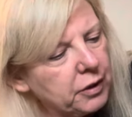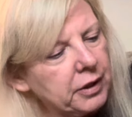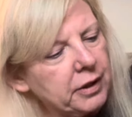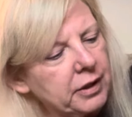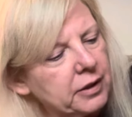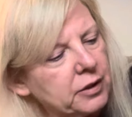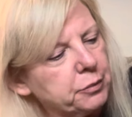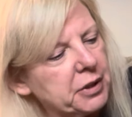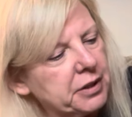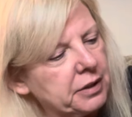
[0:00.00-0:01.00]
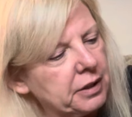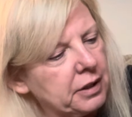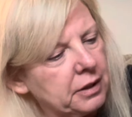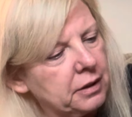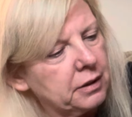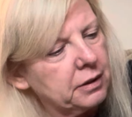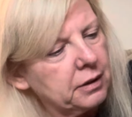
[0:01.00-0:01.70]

It is missing